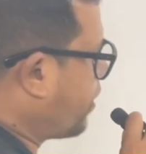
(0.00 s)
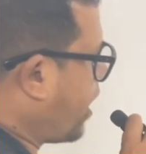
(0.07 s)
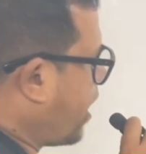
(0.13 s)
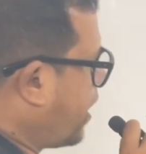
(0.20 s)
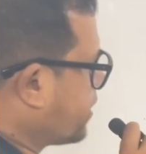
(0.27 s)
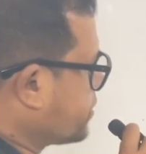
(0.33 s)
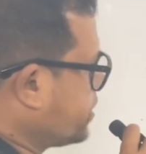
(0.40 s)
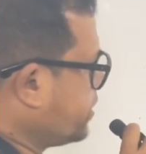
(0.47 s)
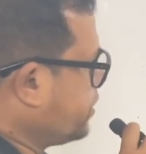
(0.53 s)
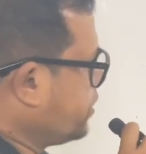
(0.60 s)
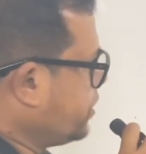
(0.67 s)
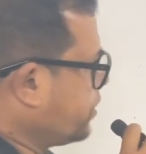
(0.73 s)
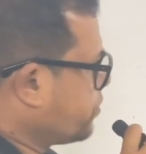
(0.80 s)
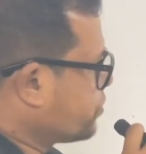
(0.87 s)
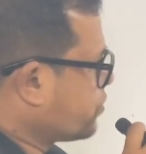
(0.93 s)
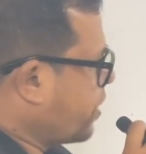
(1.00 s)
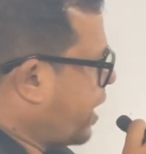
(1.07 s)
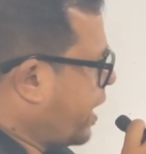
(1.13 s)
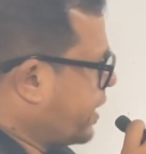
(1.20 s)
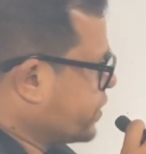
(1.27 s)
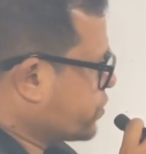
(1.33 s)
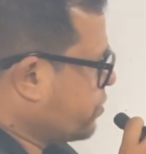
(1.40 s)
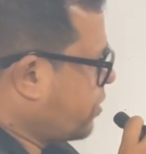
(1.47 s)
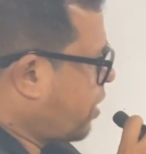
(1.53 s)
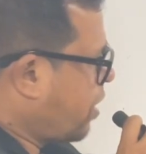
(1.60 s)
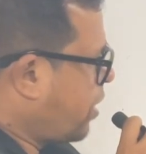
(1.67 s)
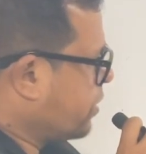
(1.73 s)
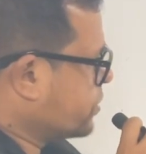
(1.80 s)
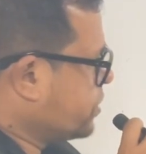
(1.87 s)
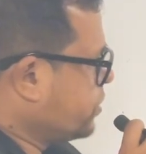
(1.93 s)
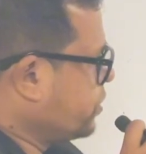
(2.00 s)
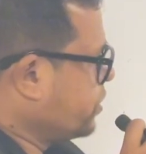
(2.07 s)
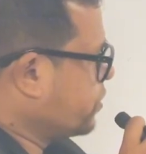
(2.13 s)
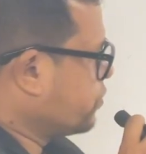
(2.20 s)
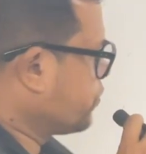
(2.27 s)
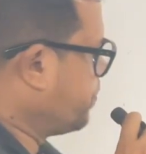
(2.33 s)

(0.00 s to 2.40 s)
RT equal to I square RT equal to